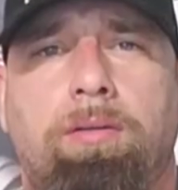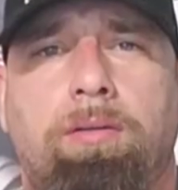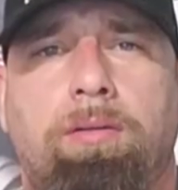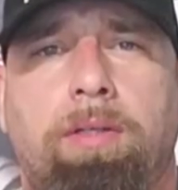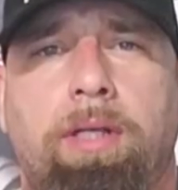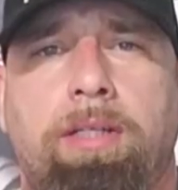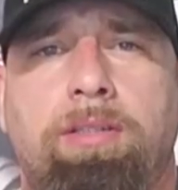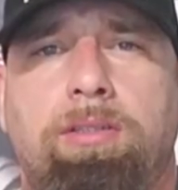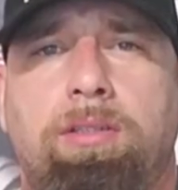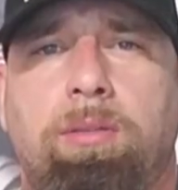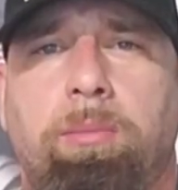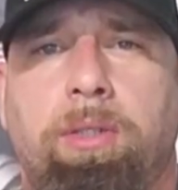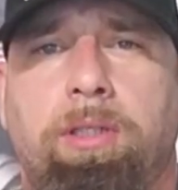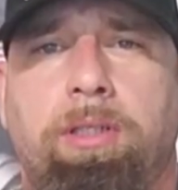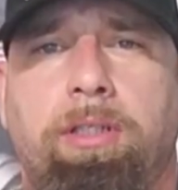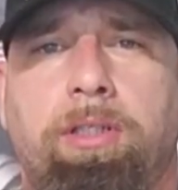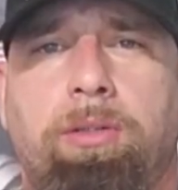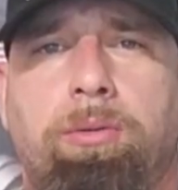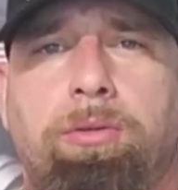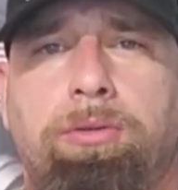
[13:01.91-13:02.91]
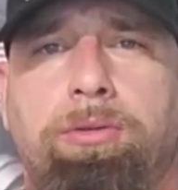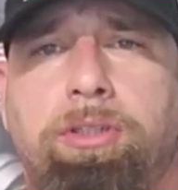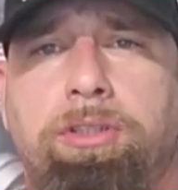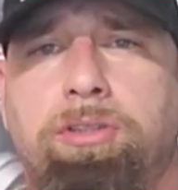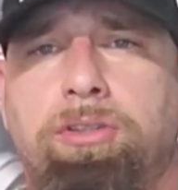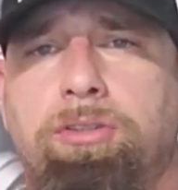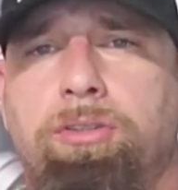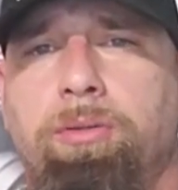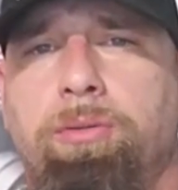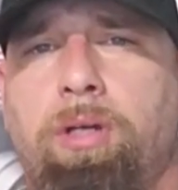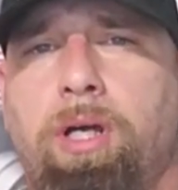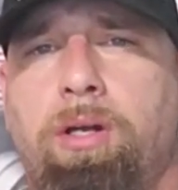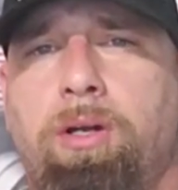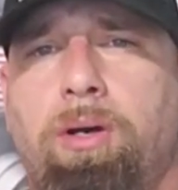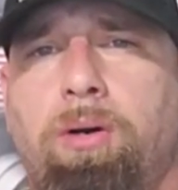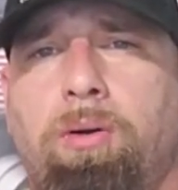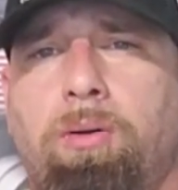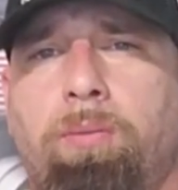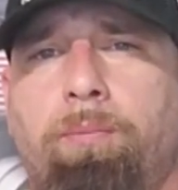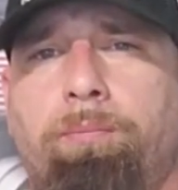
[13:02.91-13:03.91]
Next can be legal restrictions. So not
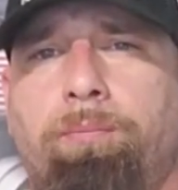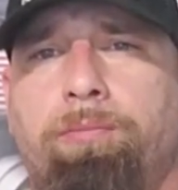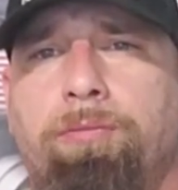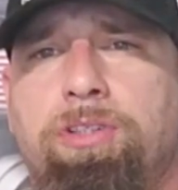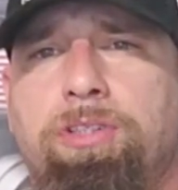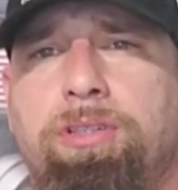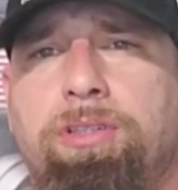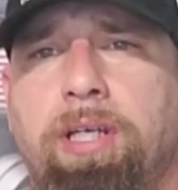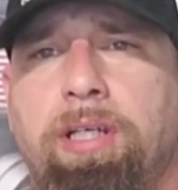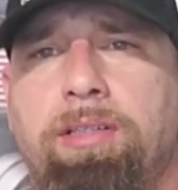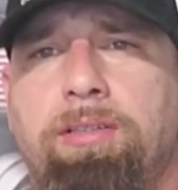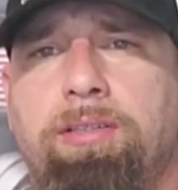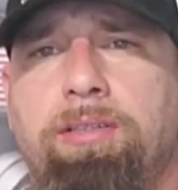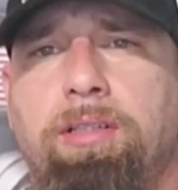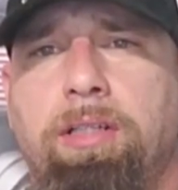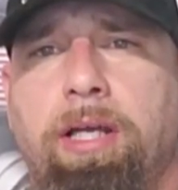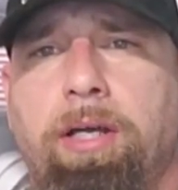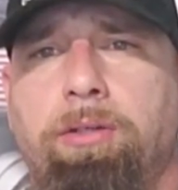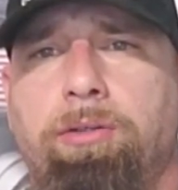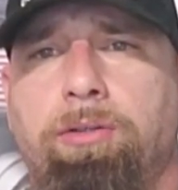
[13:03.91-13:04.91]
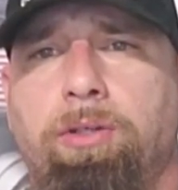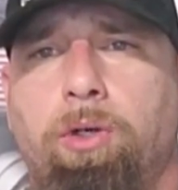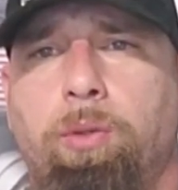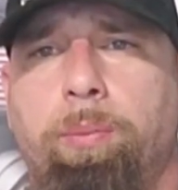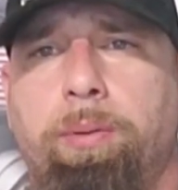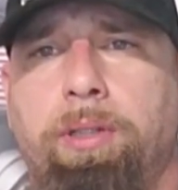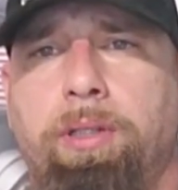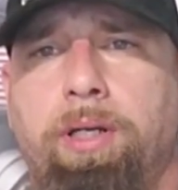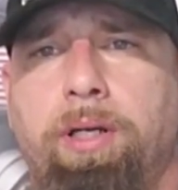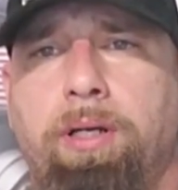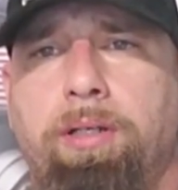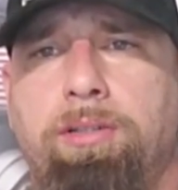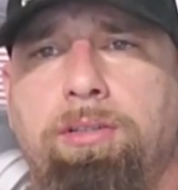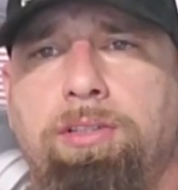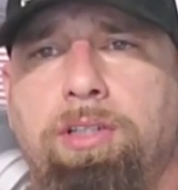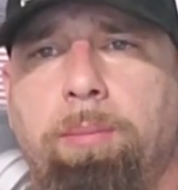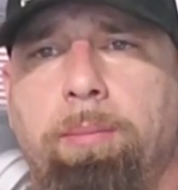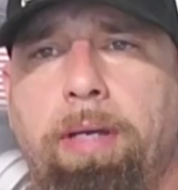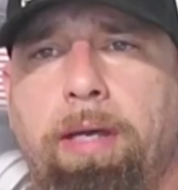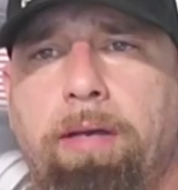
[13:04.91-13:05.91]
all states allow you to open carry.
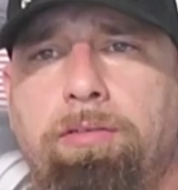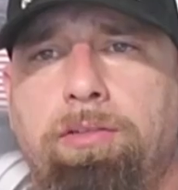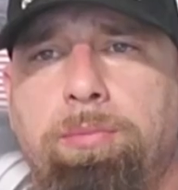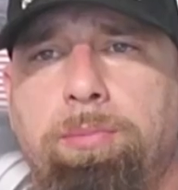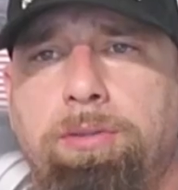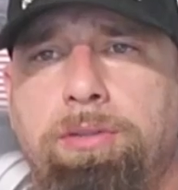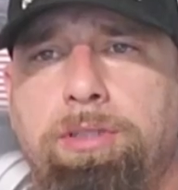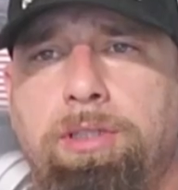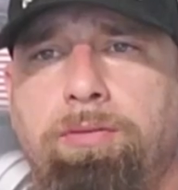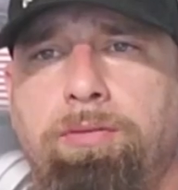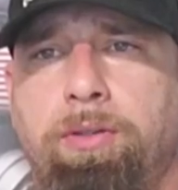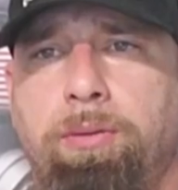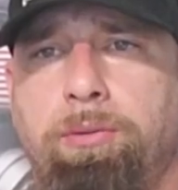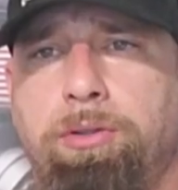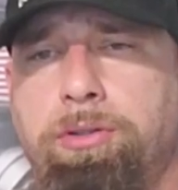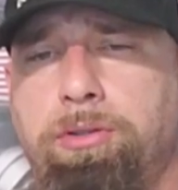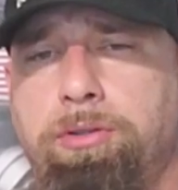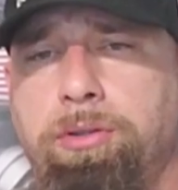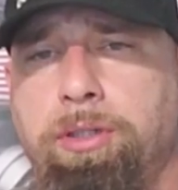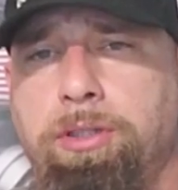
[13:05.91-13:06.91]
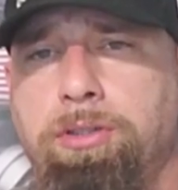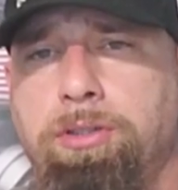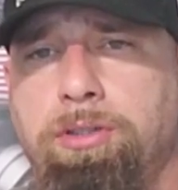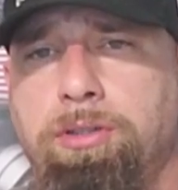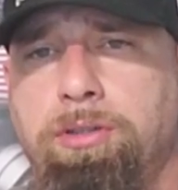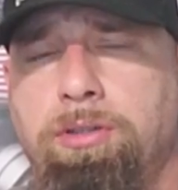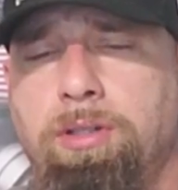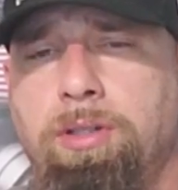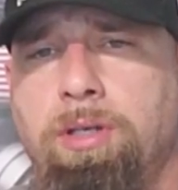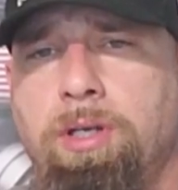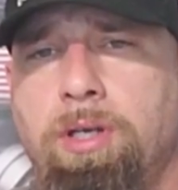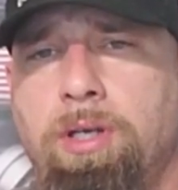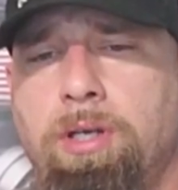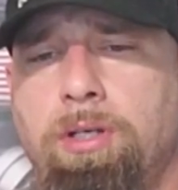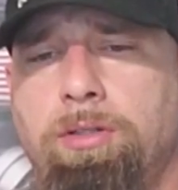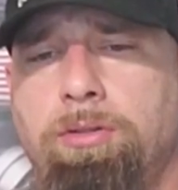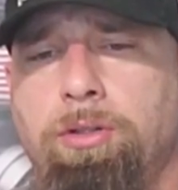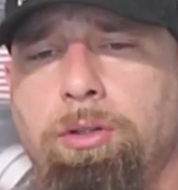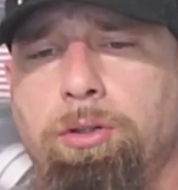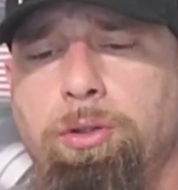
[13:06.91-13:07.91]
Some have specific restrictions.
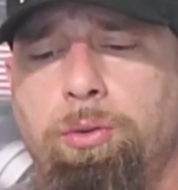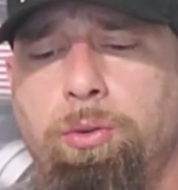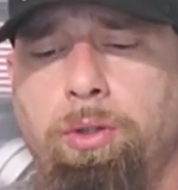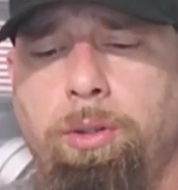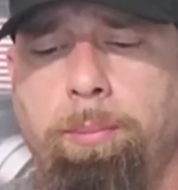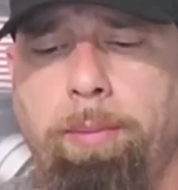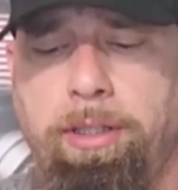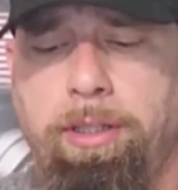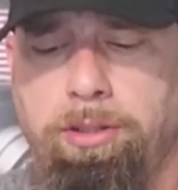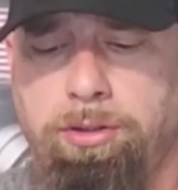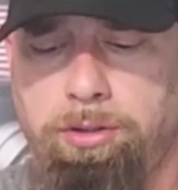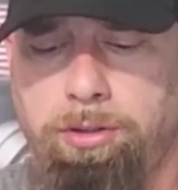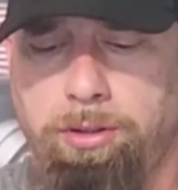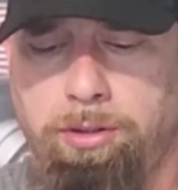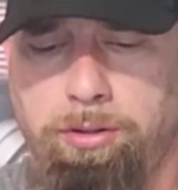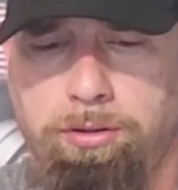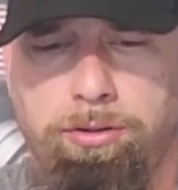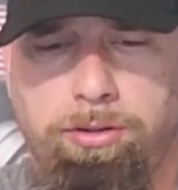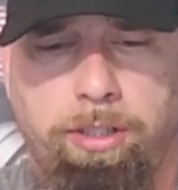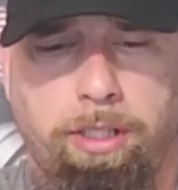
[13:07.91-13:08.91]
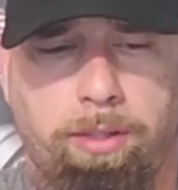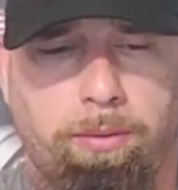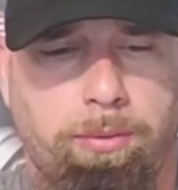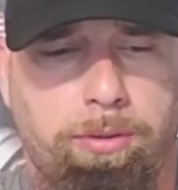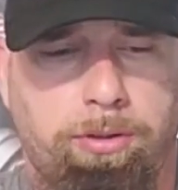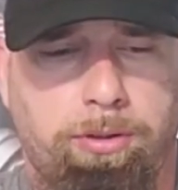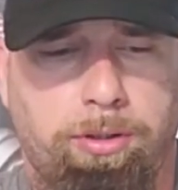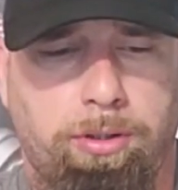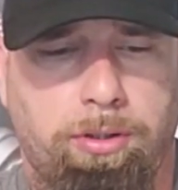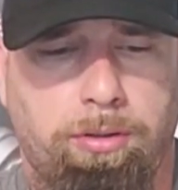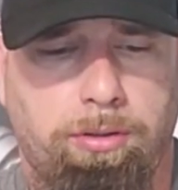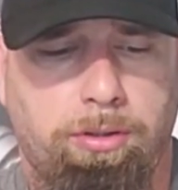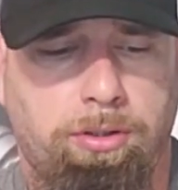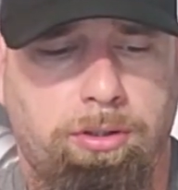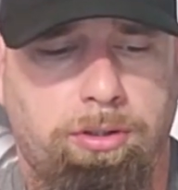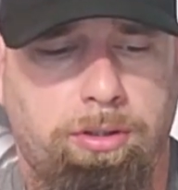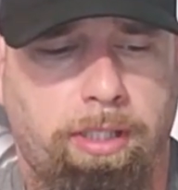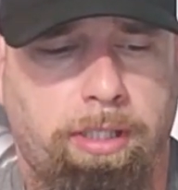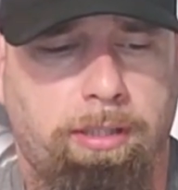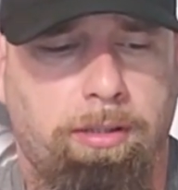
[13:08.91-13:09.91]
So you do want to make sure you check with your
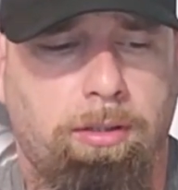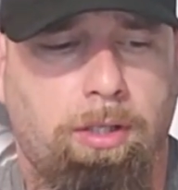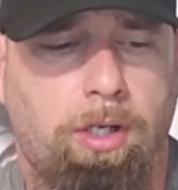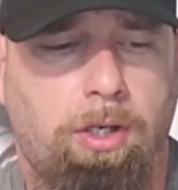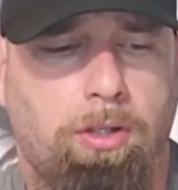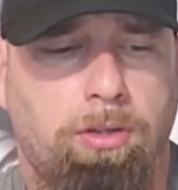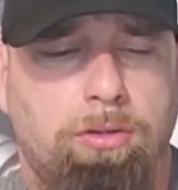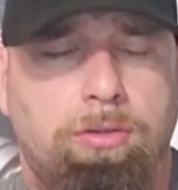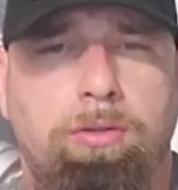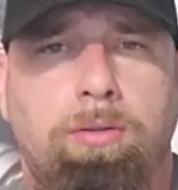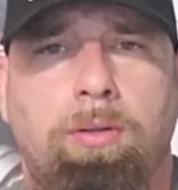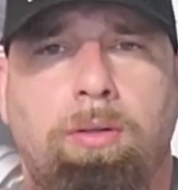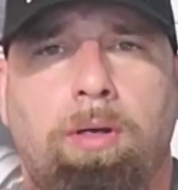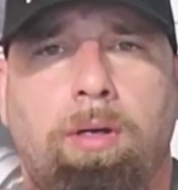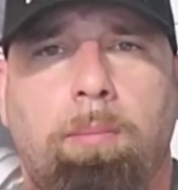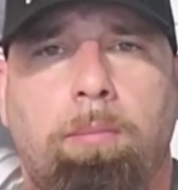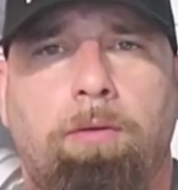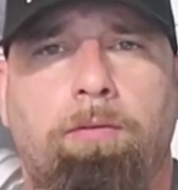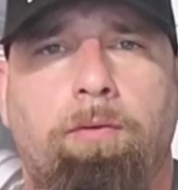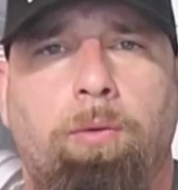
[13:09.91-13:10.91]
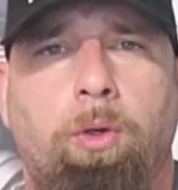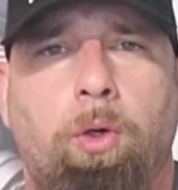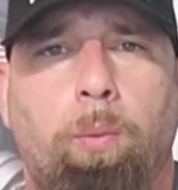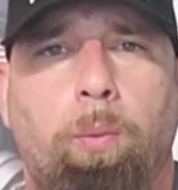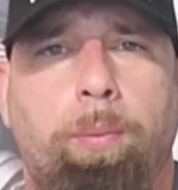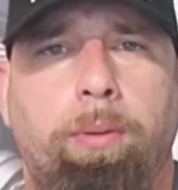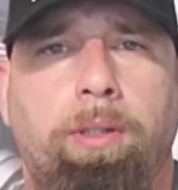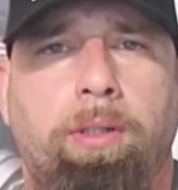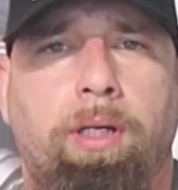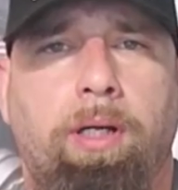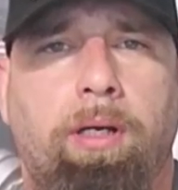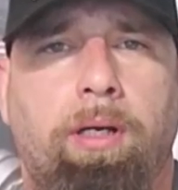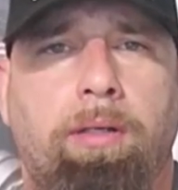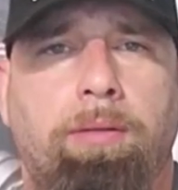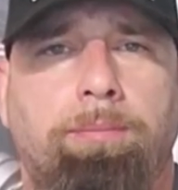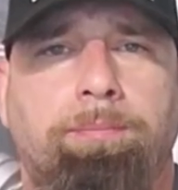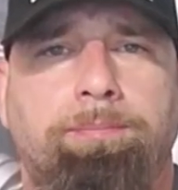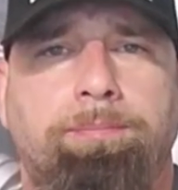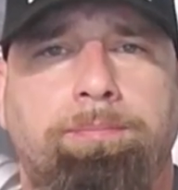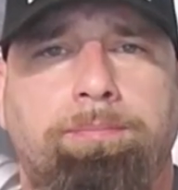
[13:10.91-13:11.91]
state laws before open
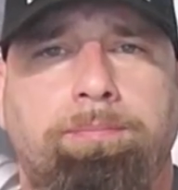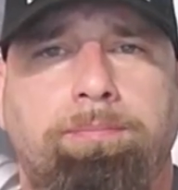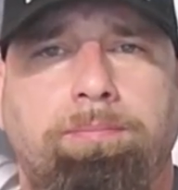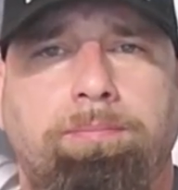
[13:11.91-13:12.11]
carrying.